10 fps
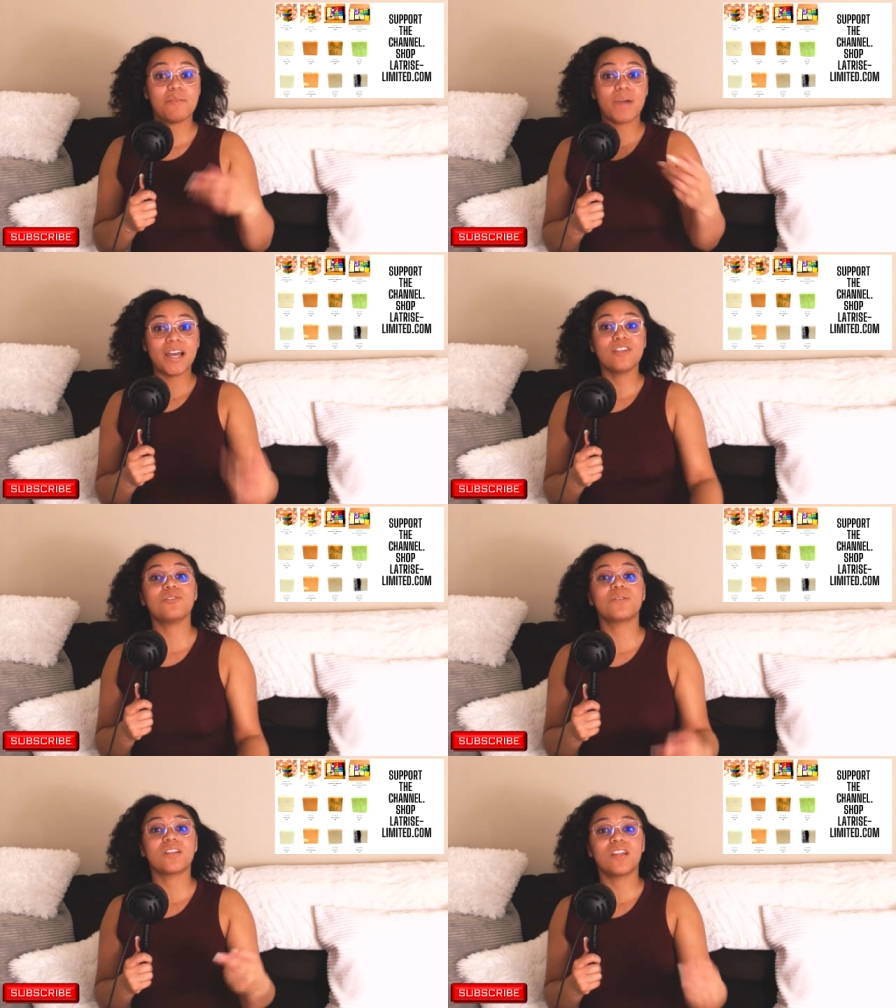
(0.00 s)
mind you,
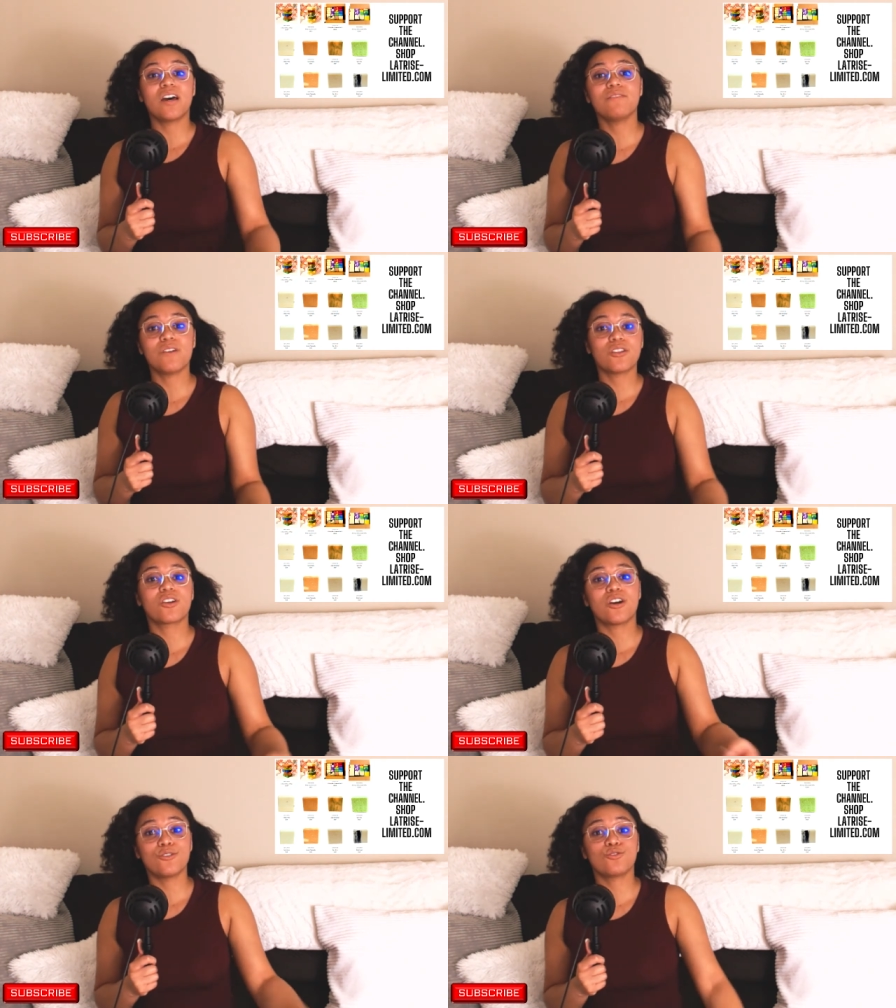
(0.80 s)
in a lot of other
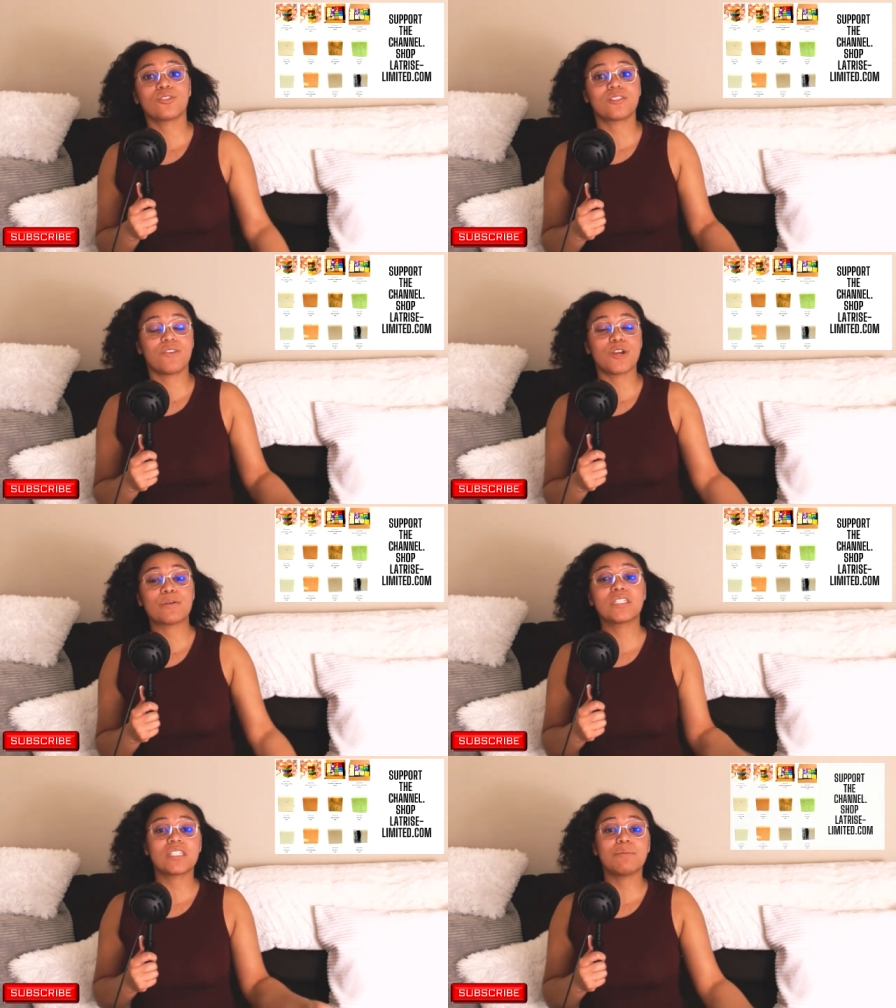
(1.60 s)
countries,
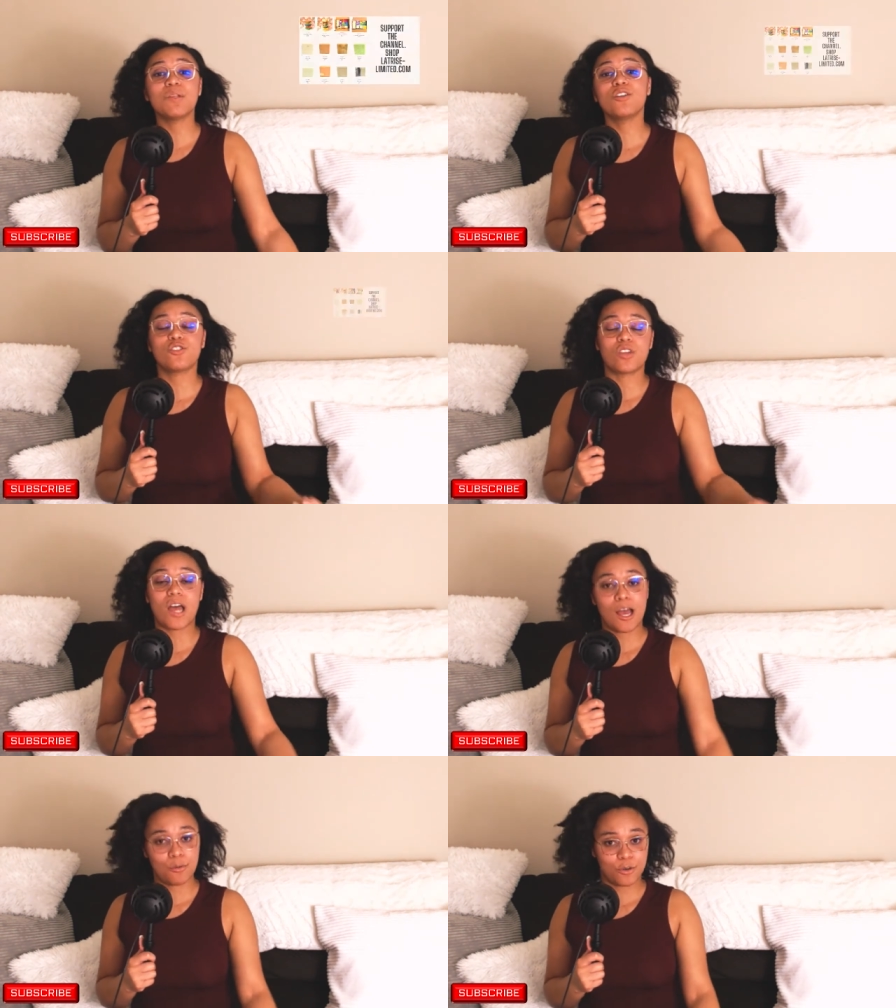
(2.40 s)
very similar to
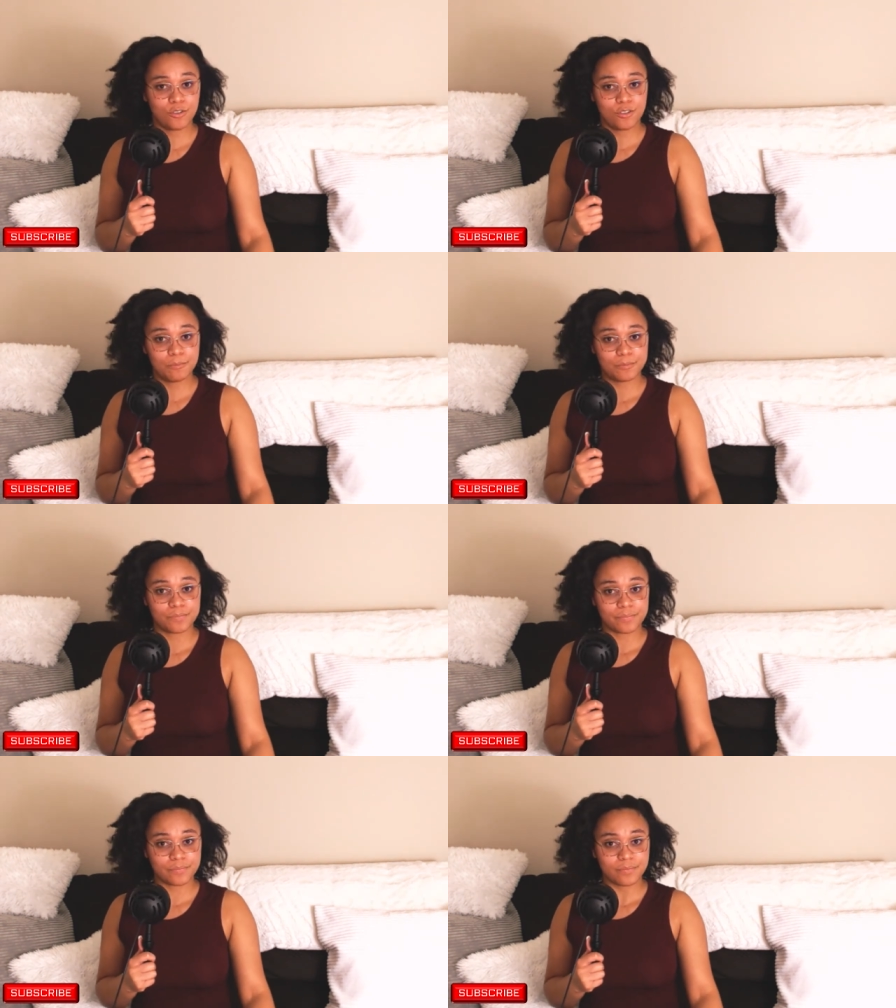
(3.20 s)
ours,
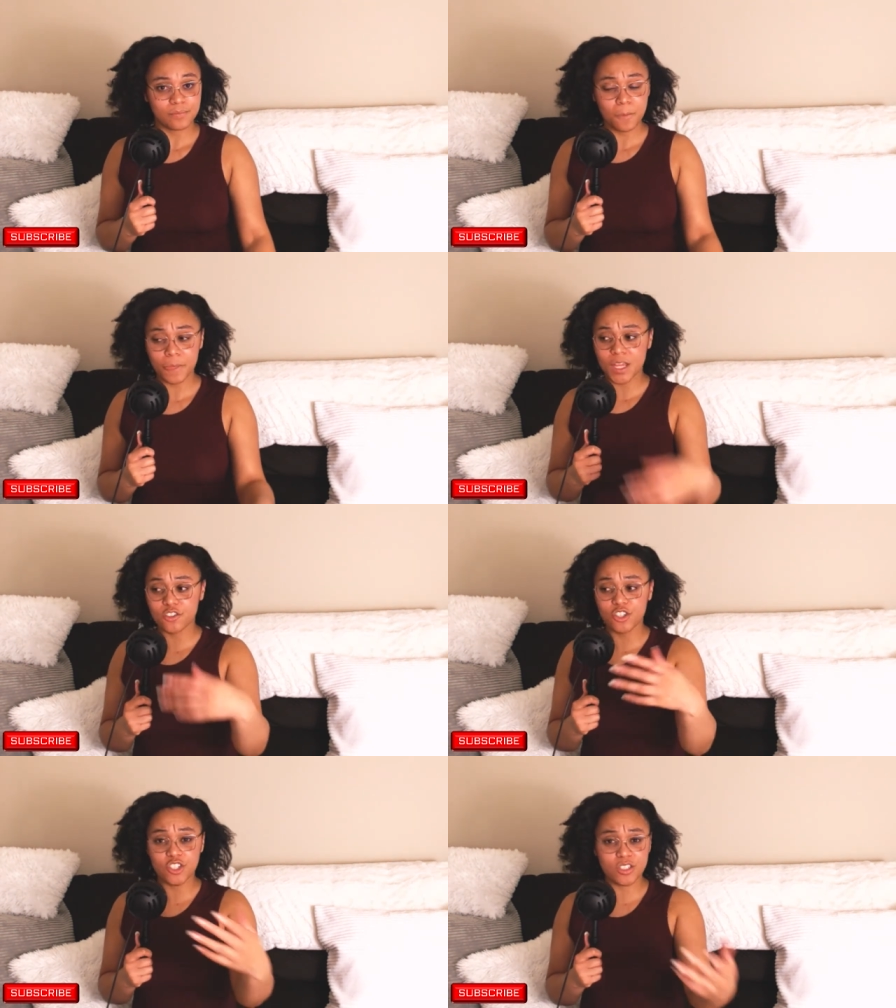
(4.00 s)

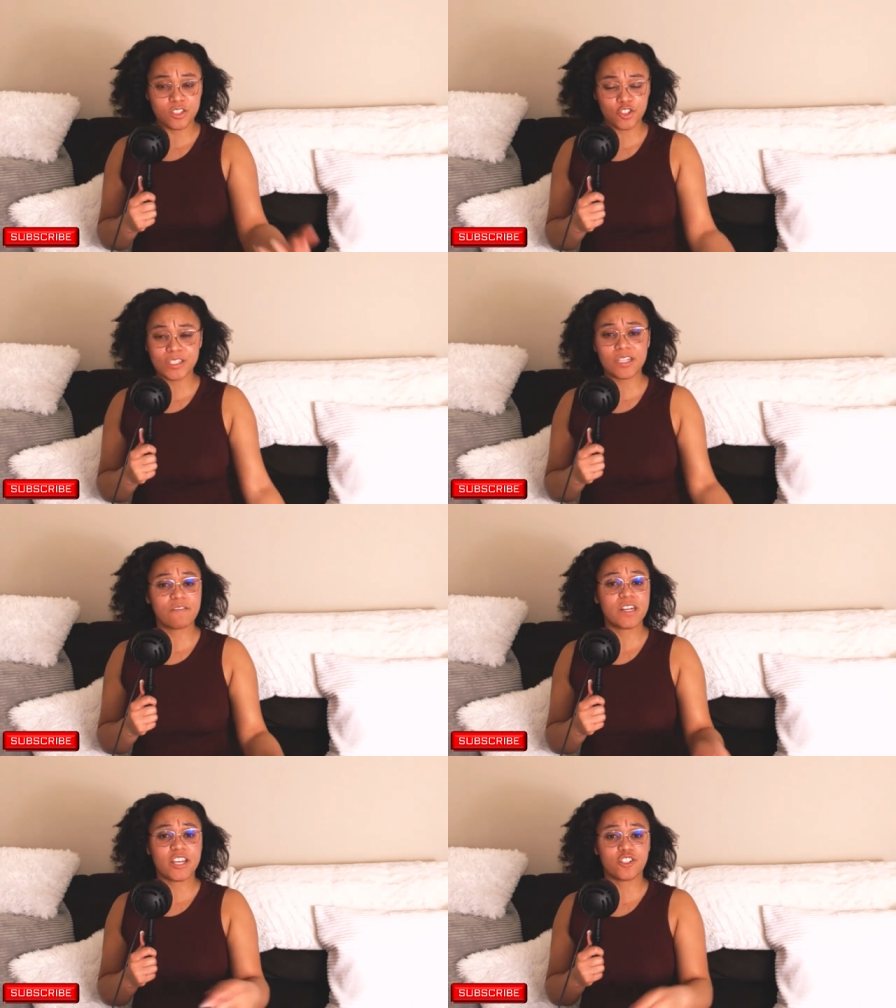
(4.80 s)

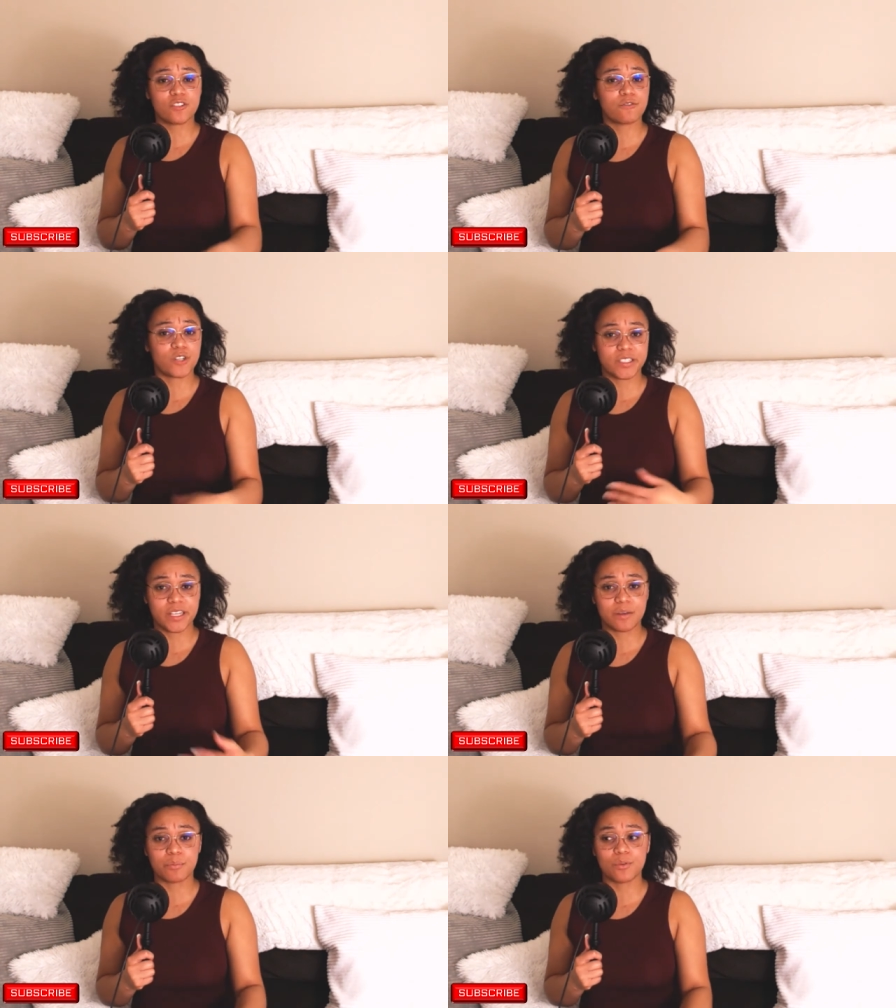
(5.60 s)
G7 nations, for
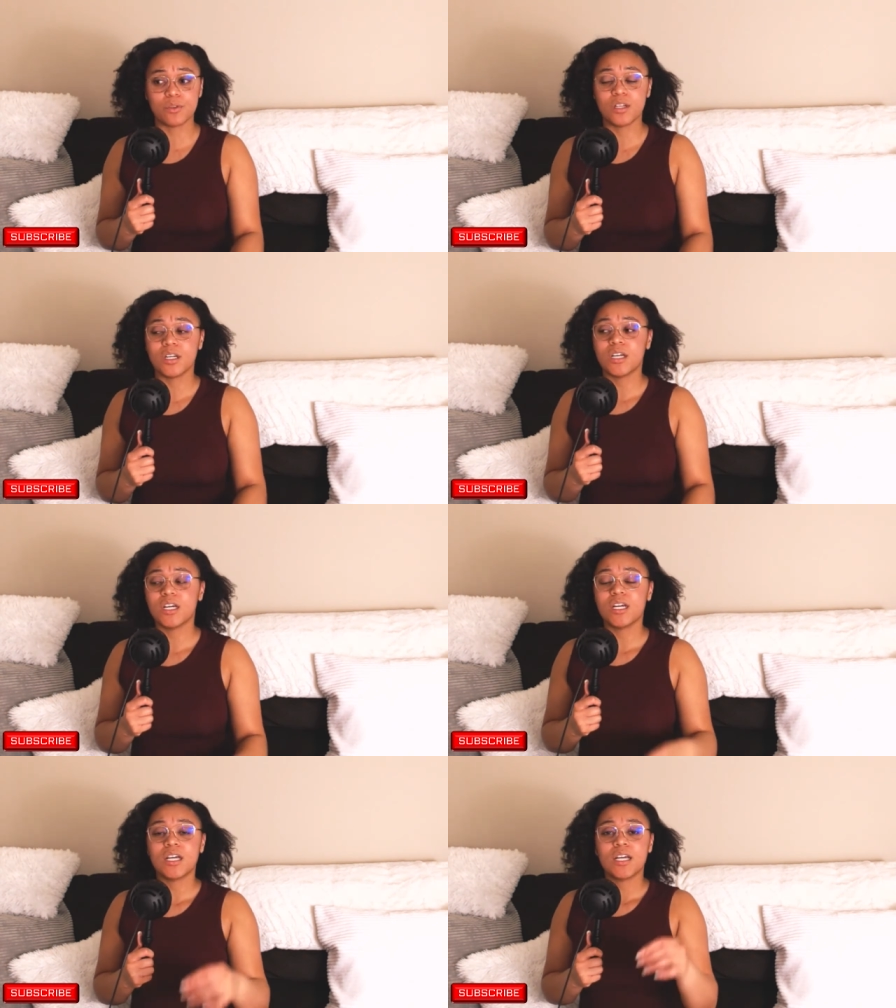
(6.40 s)
example,
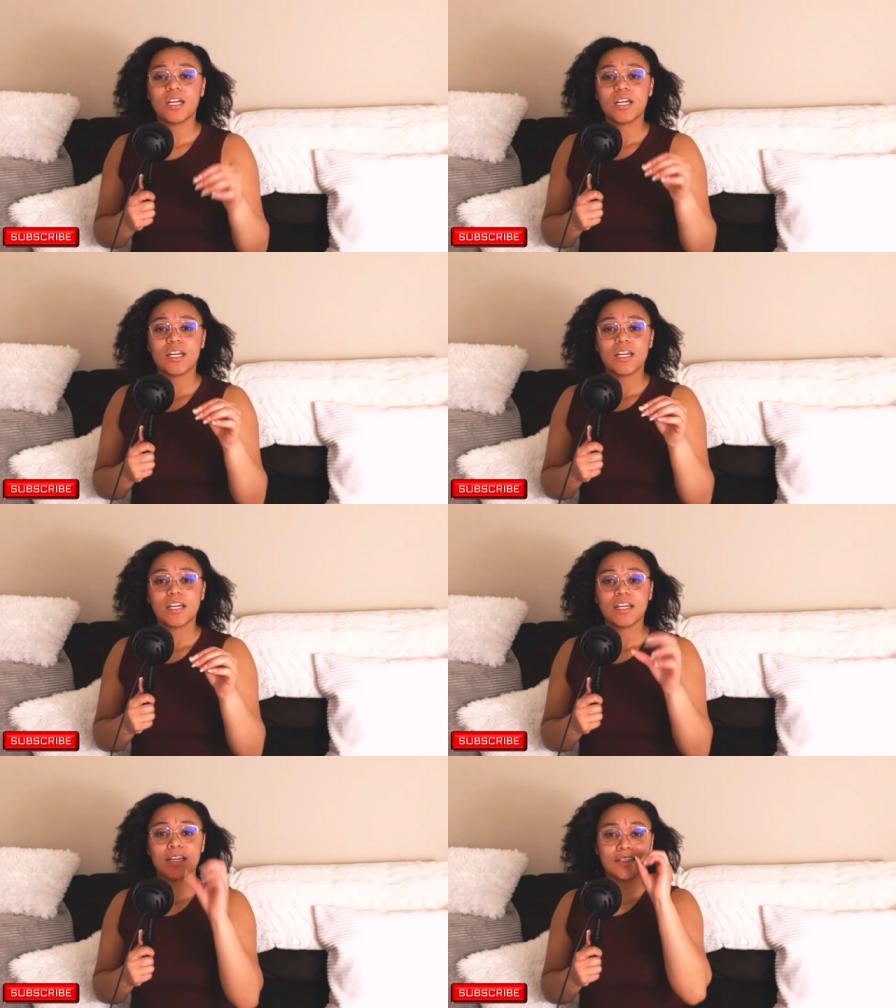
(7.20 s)

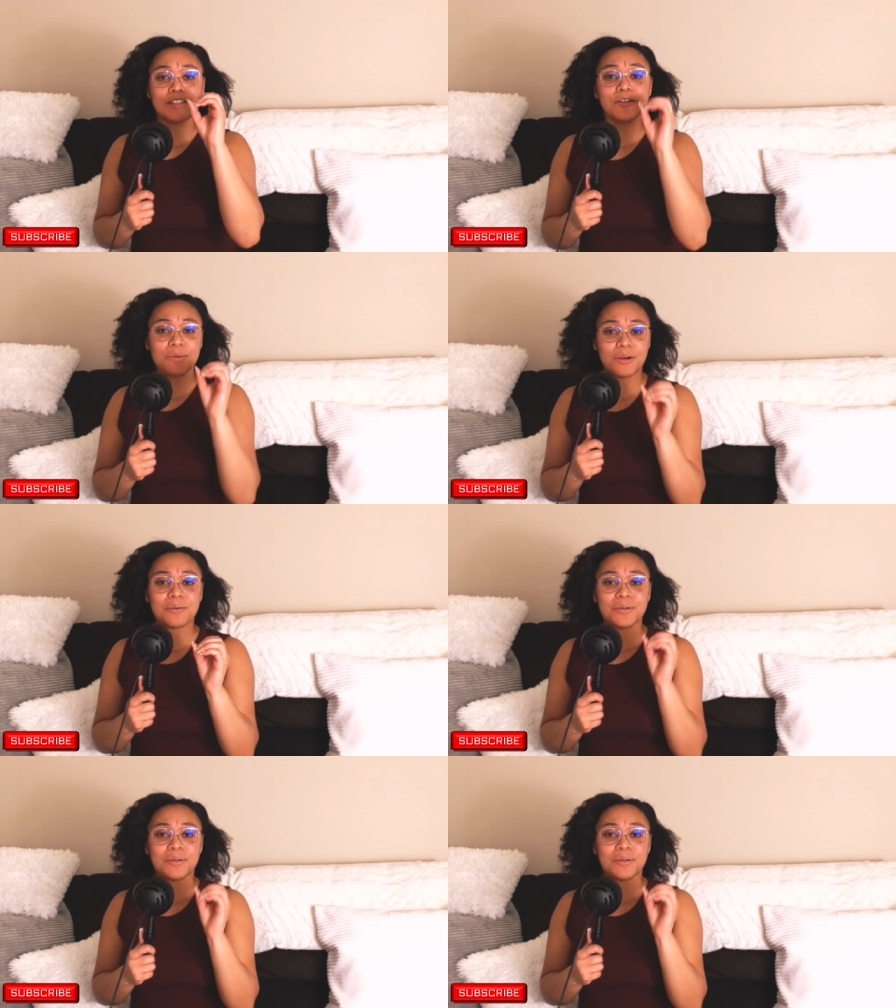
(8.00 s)
it's zero.